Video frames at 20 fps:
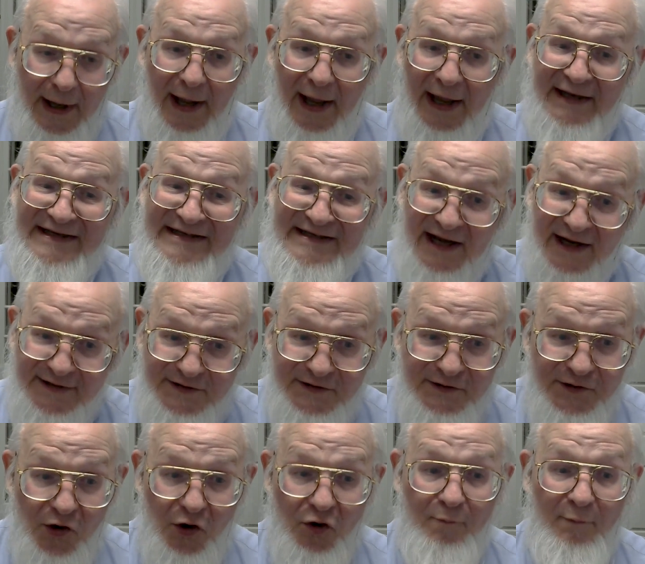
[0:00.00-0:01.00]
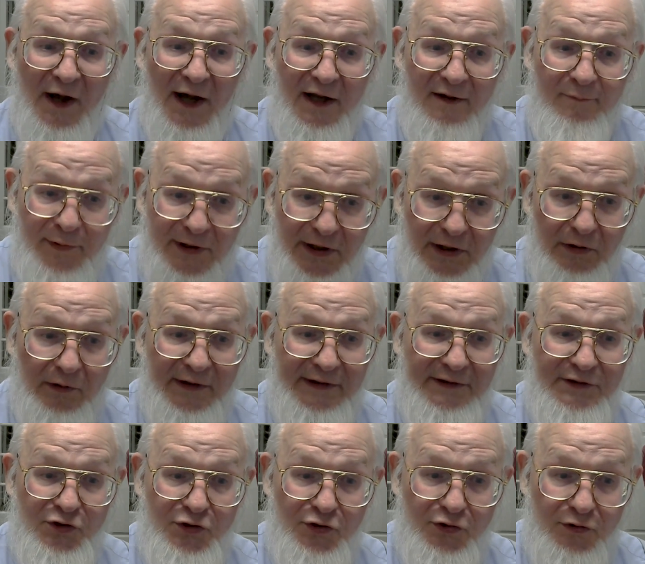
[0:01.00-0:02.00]
and does so by
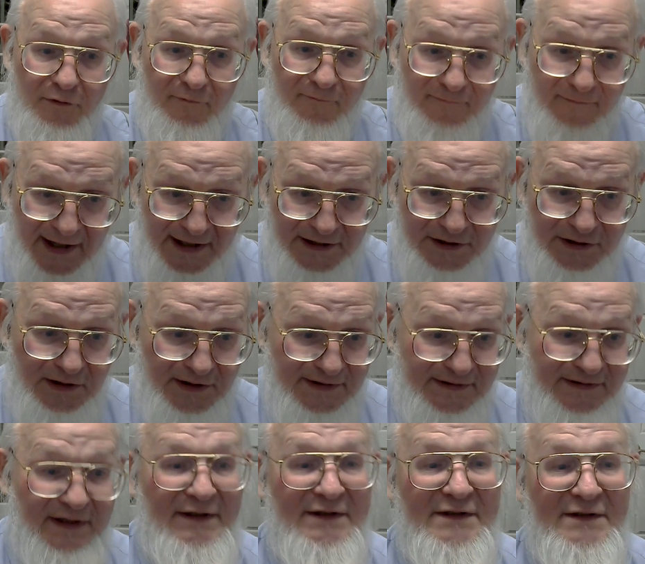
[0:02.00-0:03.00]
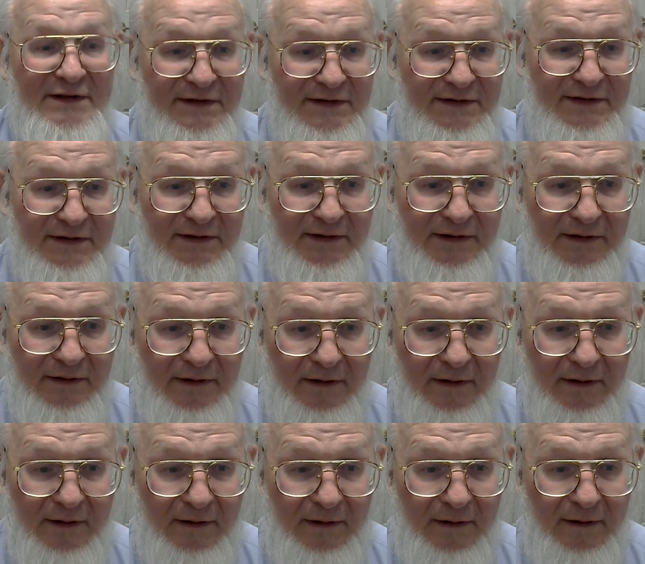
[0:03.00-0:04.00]
appealing to your fleshly senses.
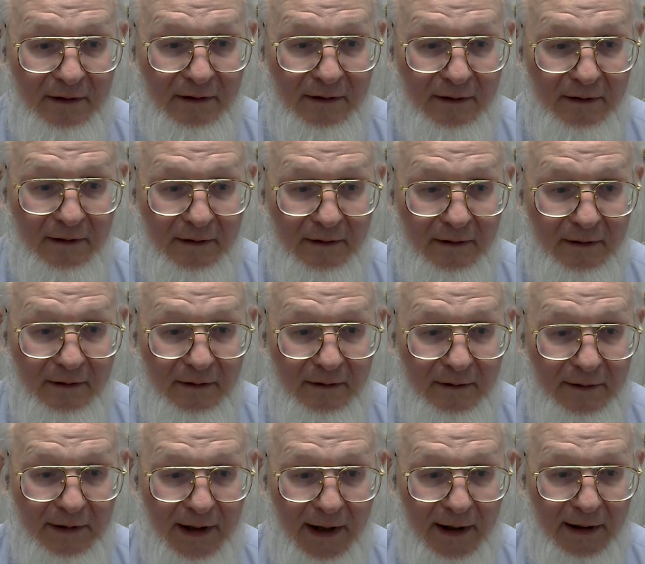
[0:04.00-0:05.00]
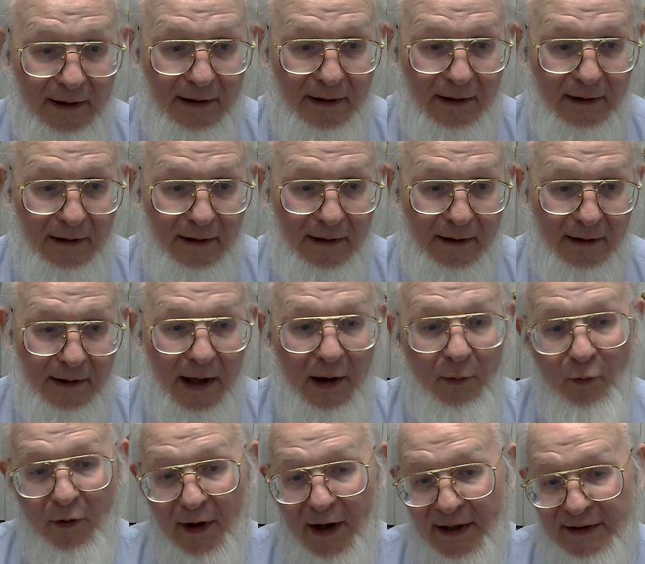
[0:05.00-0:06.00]
Okay?
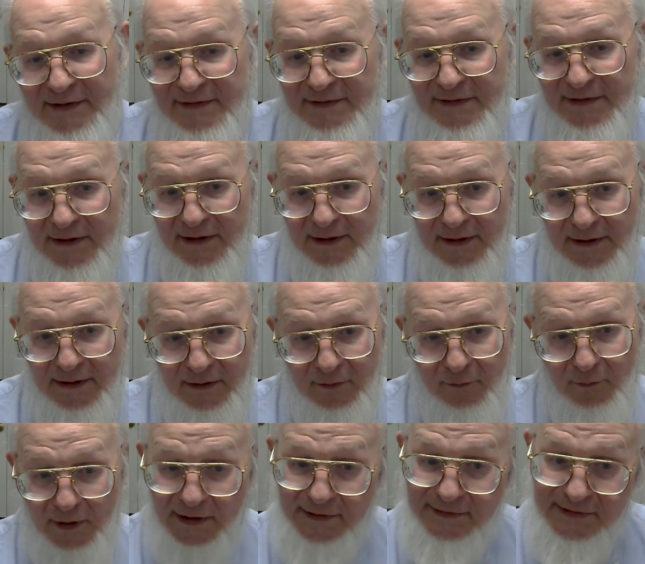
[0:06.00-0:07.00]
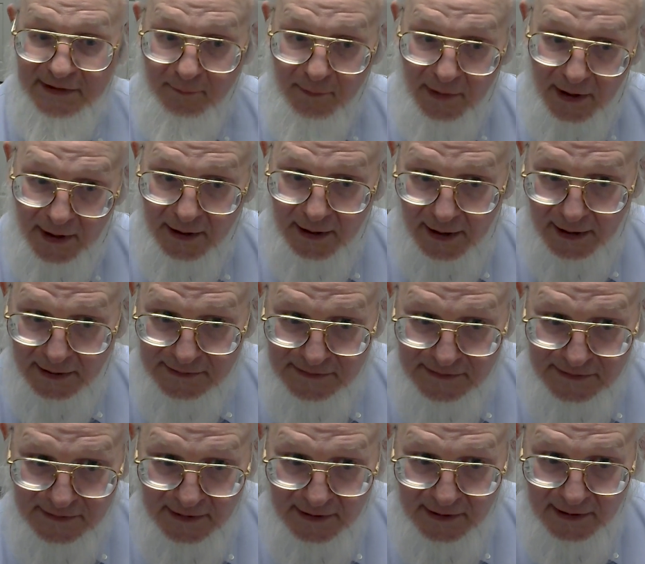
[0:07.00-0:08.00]
And when I see
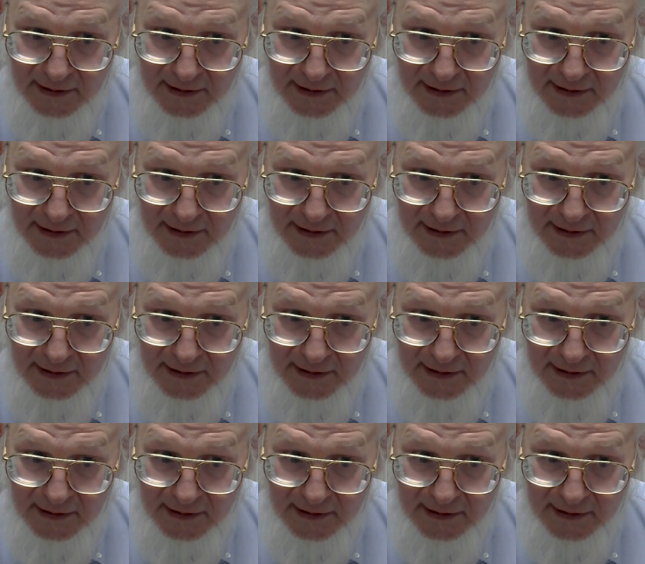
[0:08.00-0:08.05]
Mennonites